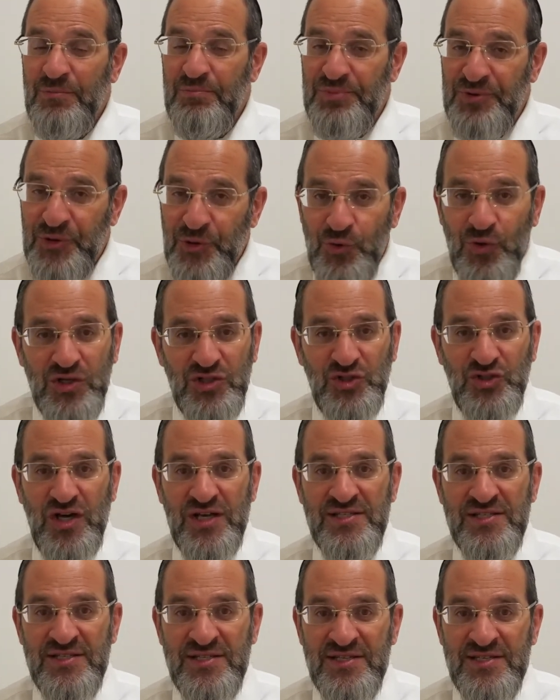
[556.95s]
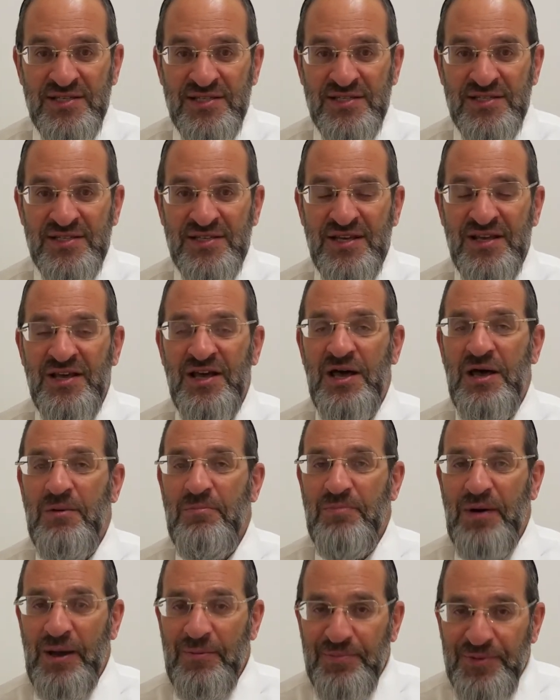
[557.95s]
pure justice,
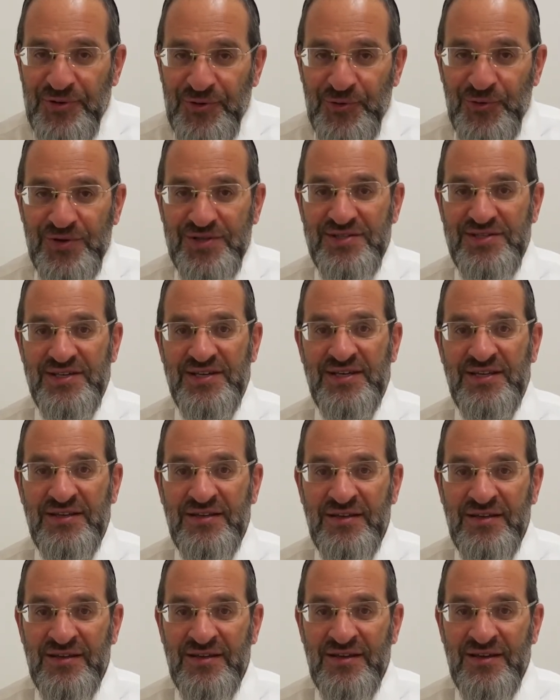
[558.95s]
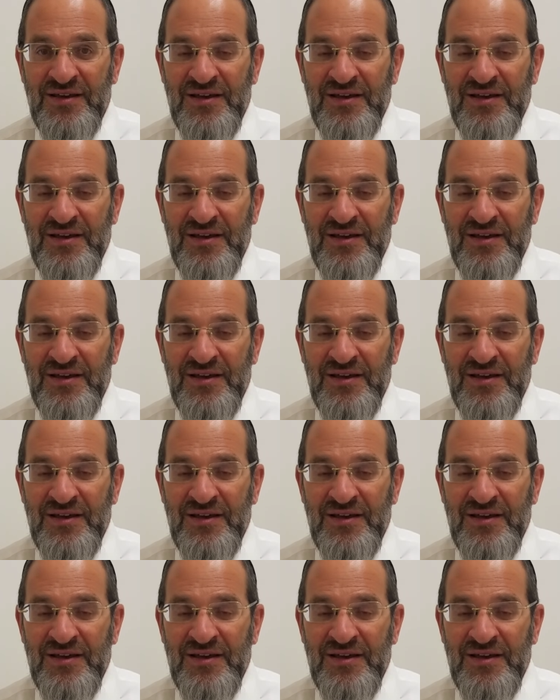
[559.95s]
by pure din,